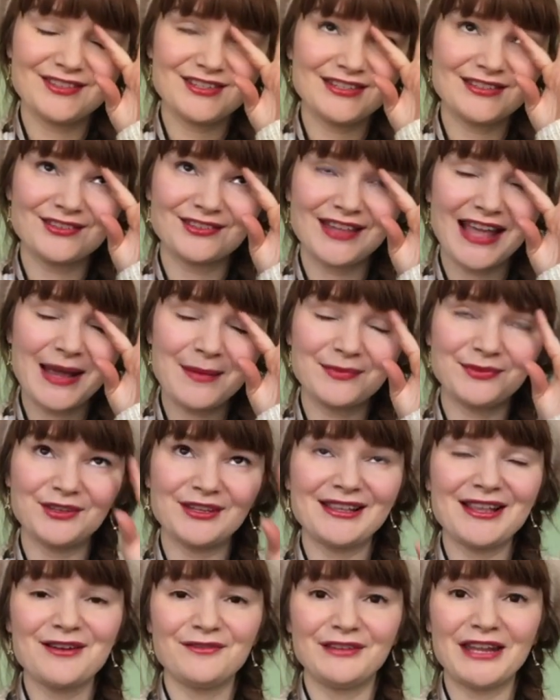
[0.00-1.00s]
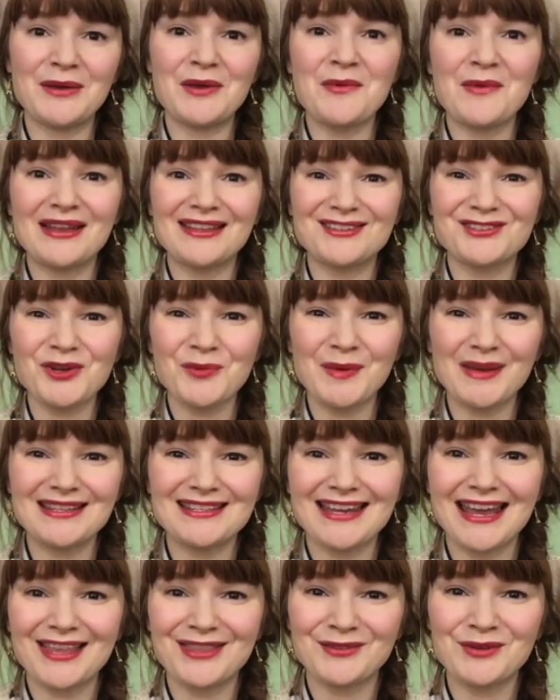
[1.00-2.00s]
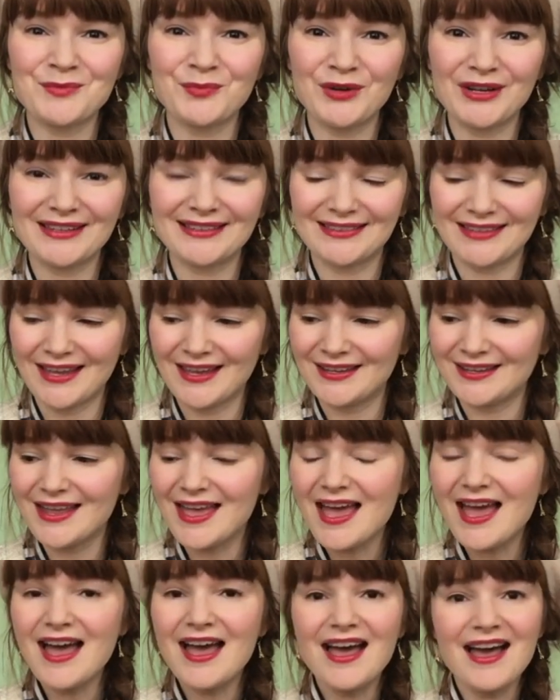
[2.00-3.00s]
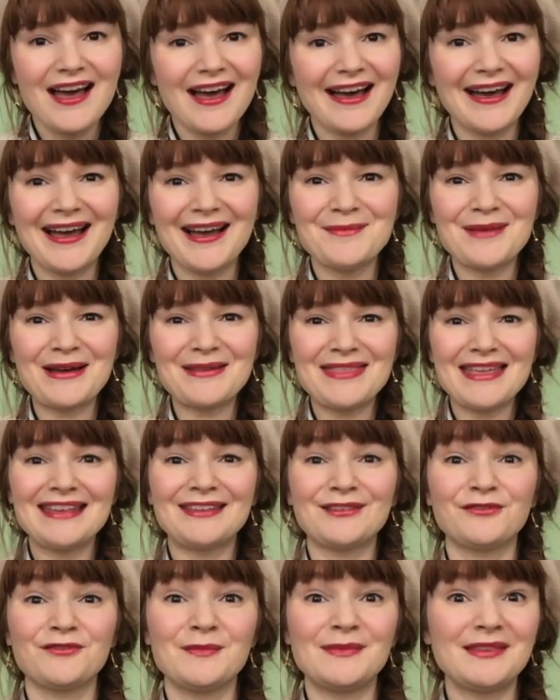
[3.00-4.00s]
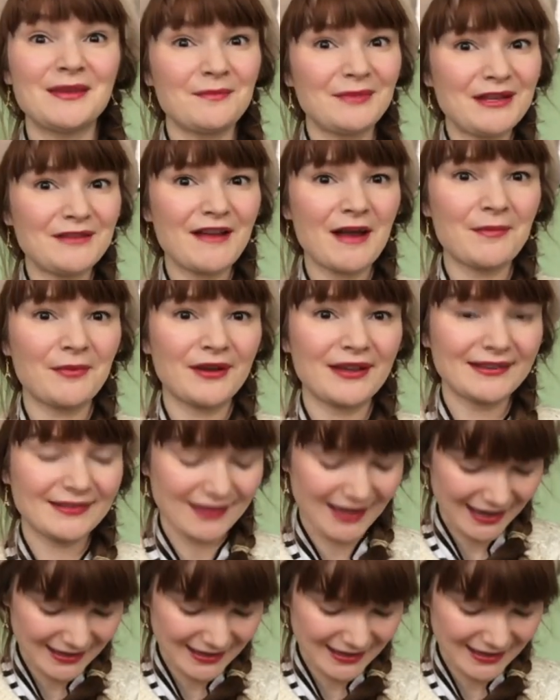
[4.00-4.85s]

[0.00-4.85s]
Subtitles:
She's just absolutely lovely. We went shopping together in Brixton, and these are from Simply Fabrics.